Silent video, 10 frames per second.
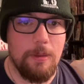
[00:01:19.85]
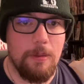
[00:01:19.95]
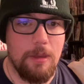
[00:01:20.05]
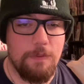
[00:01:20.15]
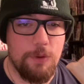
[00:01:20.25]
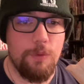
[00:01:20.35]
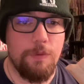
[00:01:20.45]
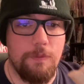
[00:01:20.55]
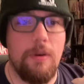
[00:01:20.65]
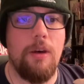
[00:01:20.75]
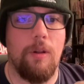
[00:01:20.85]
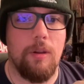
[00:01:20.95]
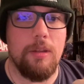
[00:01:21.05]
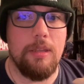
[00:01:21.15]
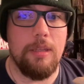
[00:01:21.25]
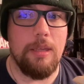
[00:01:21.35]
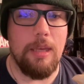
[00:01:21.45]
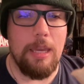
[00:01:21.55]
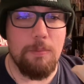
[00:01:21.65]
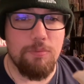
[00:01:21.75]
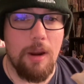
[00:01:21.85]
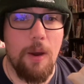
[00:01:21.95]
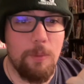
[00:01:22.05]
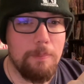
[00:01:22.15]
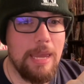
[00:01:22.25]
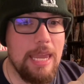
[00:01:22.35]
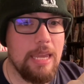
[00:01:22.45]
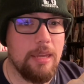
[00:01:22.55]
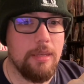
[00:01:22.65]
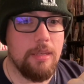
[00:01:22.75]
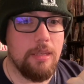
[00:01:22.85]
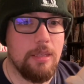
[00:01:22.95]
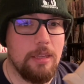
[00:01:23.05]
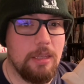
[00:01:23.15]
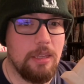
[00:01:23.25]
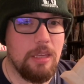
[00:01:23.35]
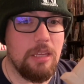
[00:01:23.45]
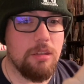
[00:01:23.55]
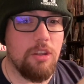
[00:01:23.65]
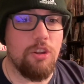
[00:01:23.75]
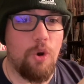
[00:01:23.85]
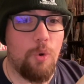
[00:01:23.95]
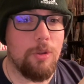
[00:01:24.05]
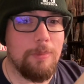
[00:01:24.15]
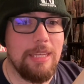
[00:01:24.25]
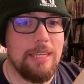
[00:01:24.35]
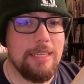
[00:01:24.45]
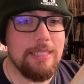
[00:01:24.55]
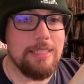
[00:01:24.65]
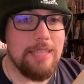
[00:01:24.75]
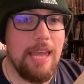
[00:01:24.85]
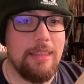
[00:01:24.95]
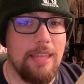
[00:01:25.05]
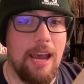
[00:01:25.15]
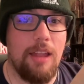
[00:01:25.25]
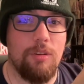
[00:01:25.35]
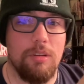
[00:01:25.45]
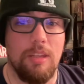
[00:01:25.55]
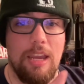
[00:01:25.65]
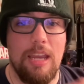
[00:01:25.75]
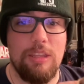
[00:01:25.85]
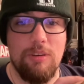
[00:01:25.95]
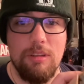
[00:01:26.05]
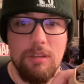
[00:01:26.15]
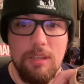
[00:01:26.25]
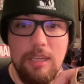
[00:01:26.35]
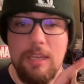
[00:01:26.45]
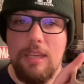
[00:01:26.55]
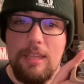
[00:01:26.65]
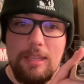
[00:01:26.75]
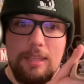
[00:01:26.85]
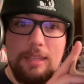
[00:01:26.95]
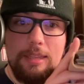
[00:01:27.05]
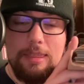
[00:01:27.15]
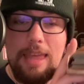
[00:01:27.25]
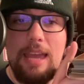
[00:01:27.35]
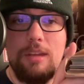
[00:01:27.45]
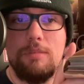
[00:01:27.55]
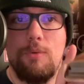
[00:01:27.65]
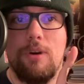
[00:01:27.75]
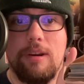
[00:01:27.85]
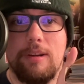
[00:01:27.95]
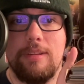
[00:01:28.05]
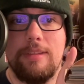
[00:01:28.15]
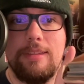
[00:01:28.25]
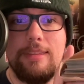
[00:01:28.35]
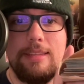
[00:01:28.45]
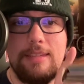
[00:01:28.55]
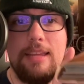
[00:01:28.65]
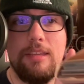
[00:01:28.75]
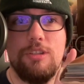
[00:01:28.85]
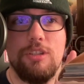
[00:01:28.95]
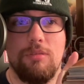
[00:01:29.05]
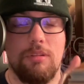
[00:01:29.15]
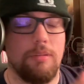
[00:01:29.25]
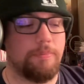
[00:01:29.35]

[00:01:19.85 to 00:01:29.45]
if you fill a brown bag, it's going to only be $10. And you can see that is more than 10 issues.